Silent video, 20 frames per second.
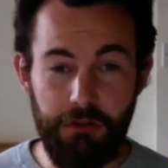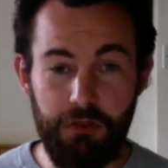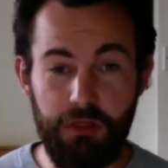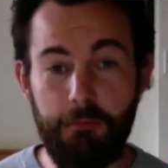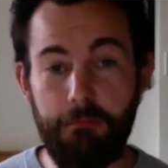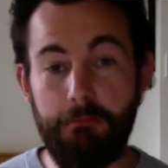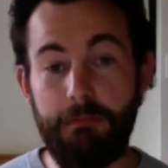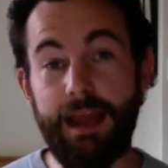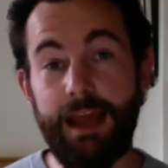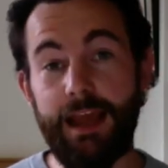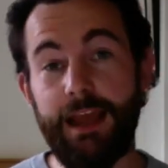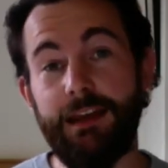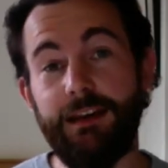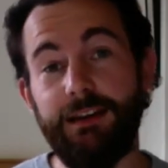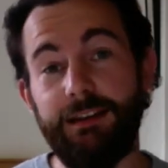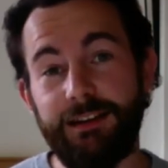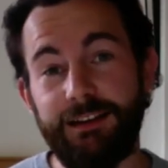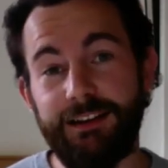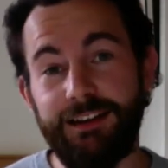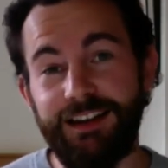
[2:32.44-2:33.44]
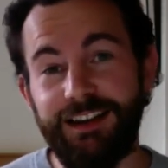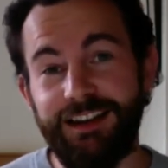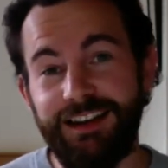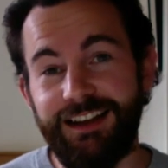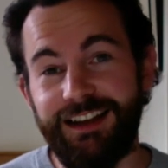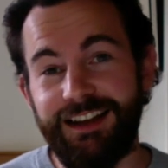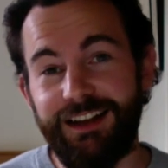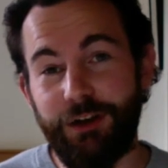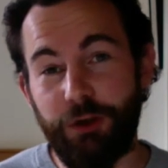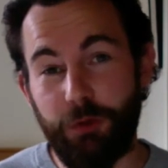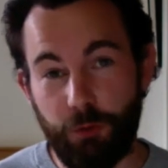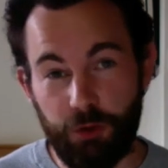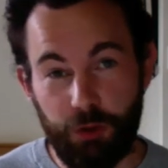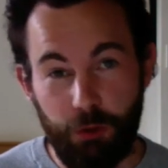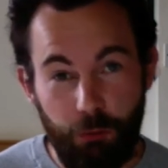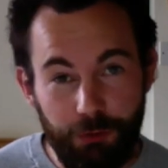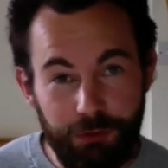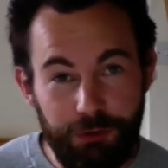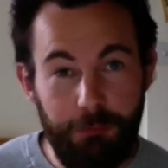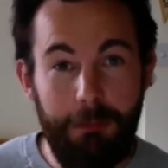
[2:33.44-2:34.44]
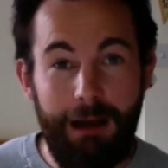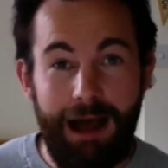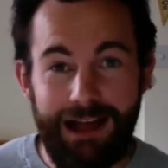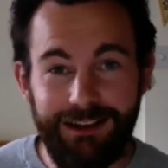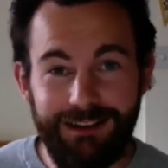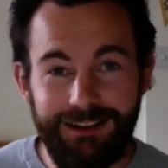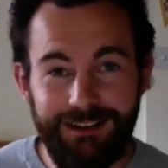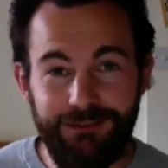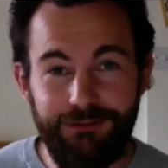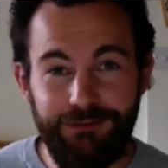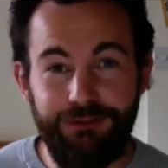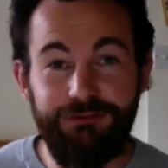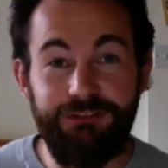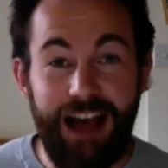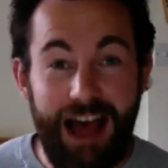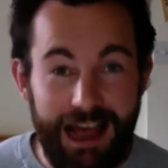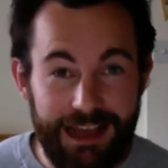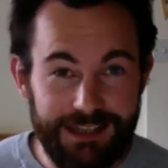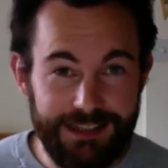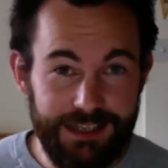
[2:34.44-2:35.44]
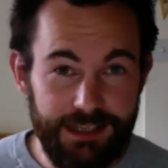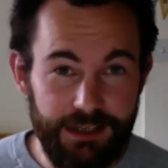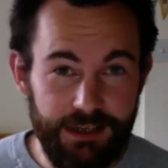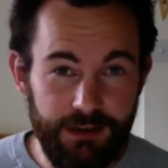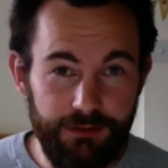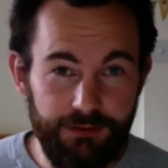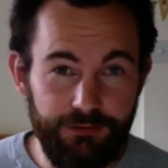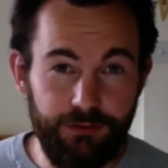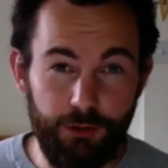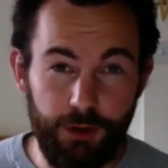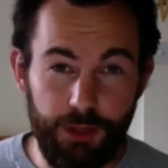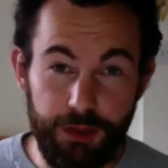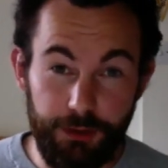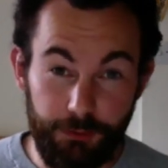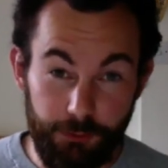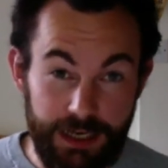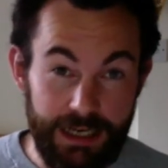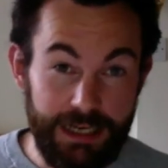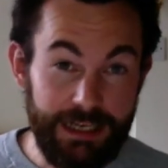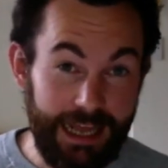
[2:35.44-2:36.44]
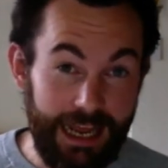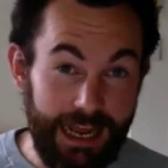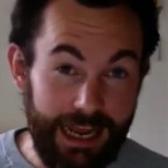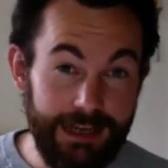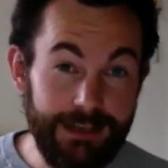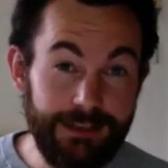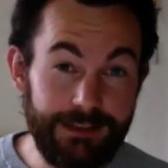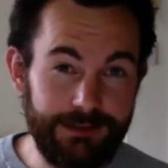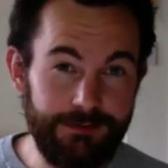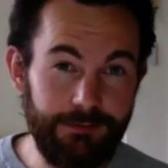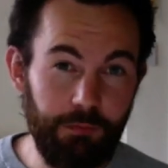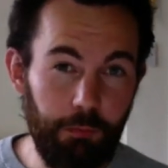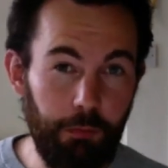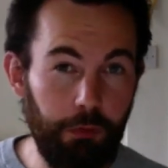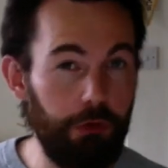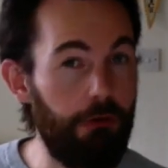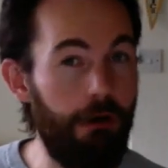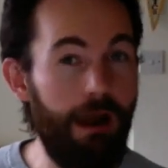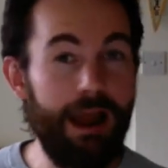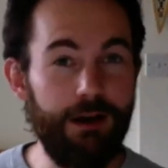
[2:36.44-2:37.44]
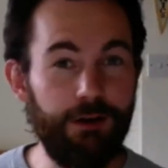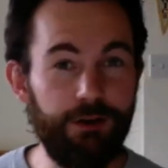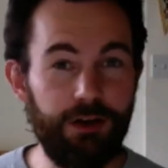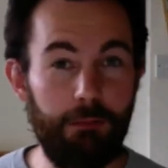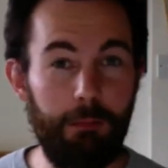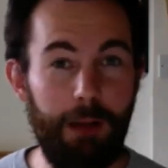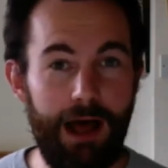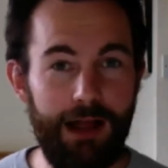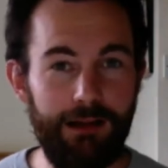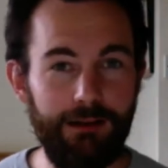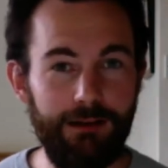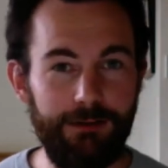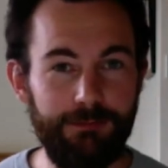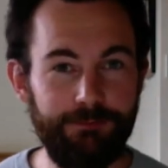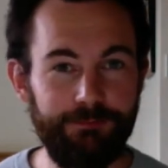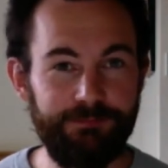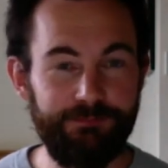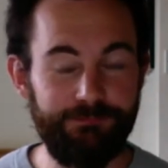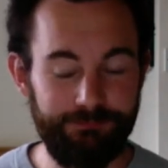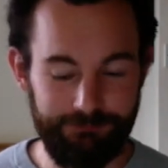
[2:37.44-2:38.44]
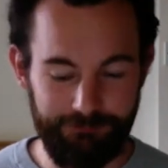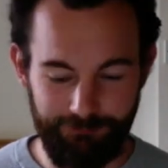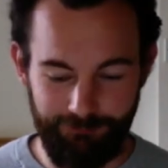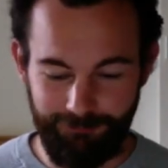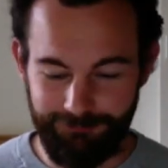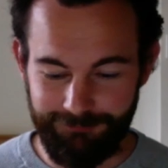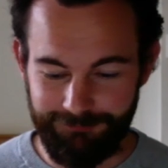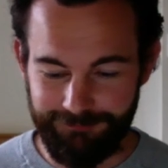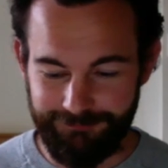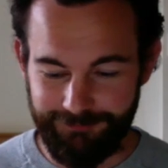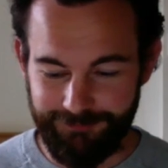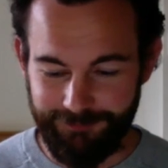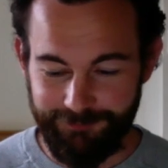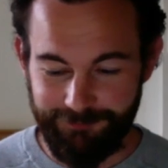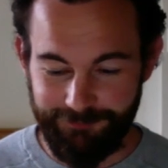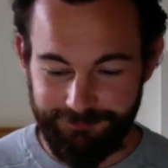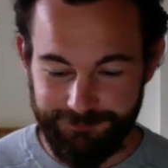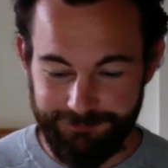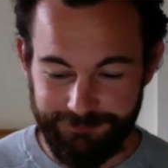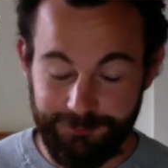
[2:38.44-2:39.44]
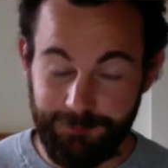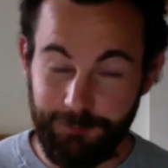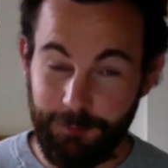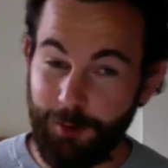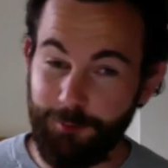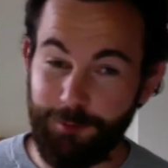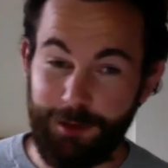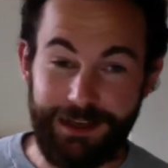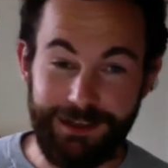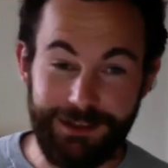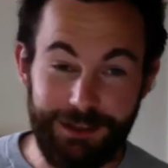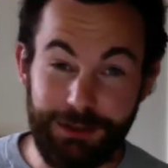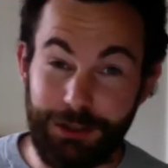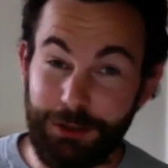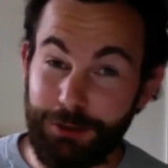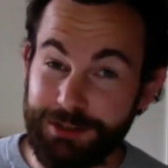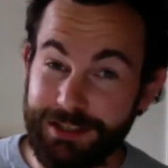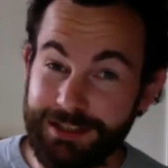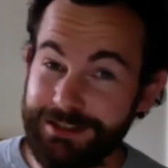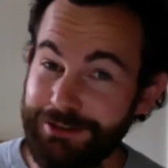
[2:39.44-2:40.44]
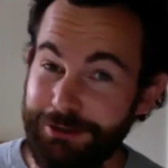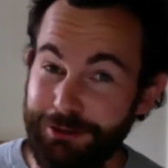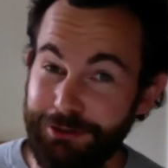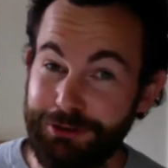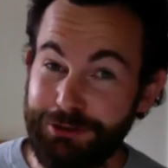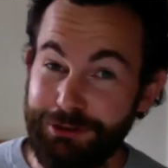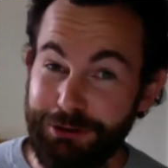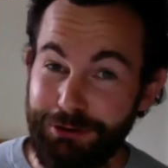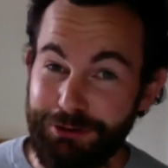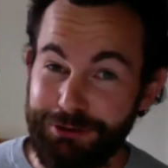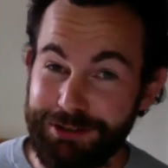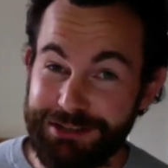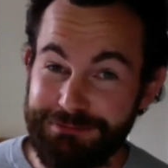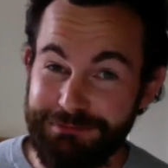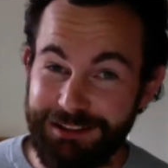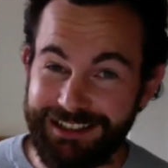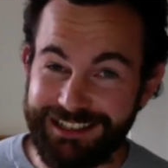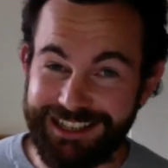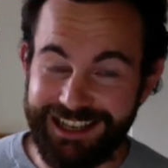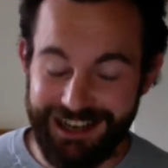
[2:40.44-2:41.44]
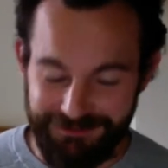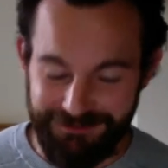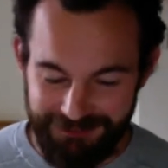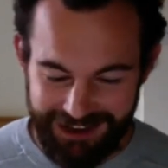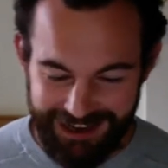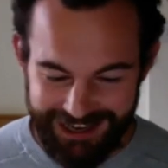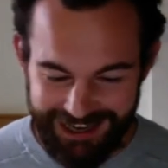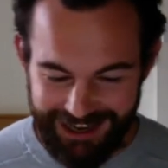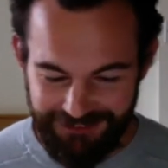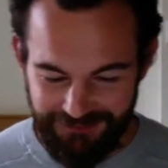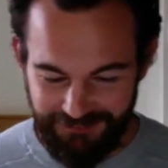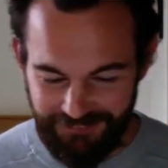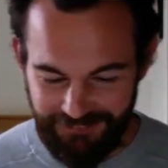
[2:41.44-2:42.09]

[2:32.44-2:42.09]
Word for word: The men who were going to battle fasted for 3 days prior to battle, probably in ketosis, good ketosis by the time they